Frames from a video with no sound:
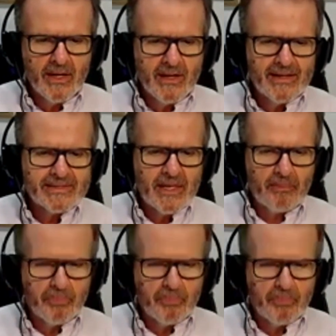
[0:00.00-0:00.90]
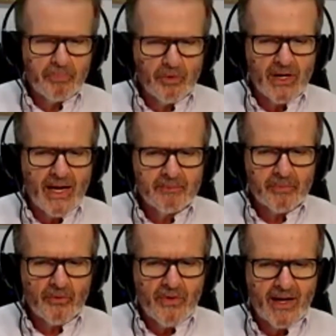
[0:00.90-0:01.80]
solution
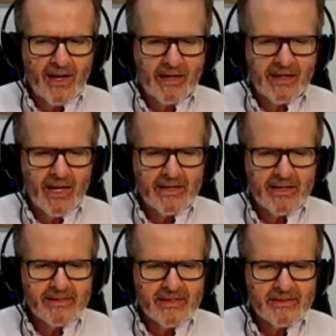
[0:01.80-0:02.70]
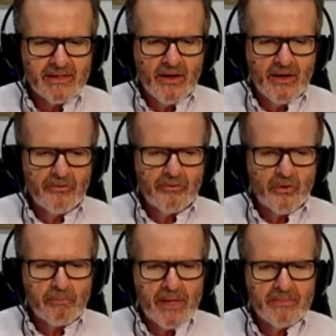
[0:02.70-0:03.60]
support online profile
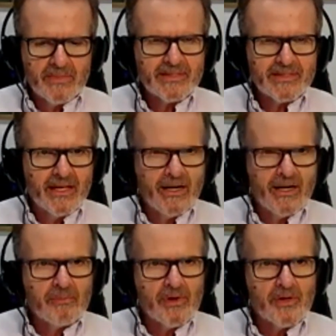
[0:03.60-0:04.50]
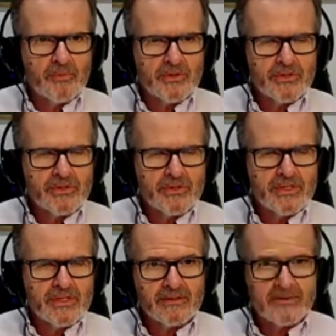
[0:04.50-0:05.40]
analysis for beam
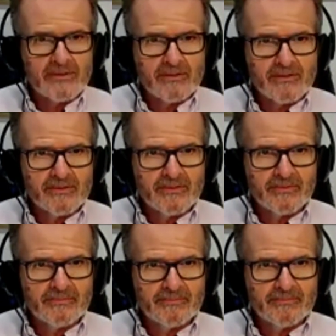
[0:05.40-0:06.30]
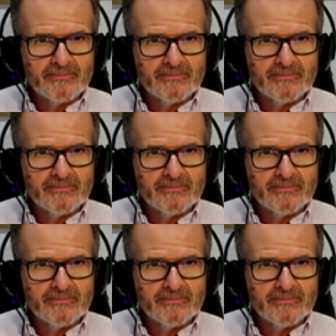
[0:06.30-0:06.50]
steering purposes?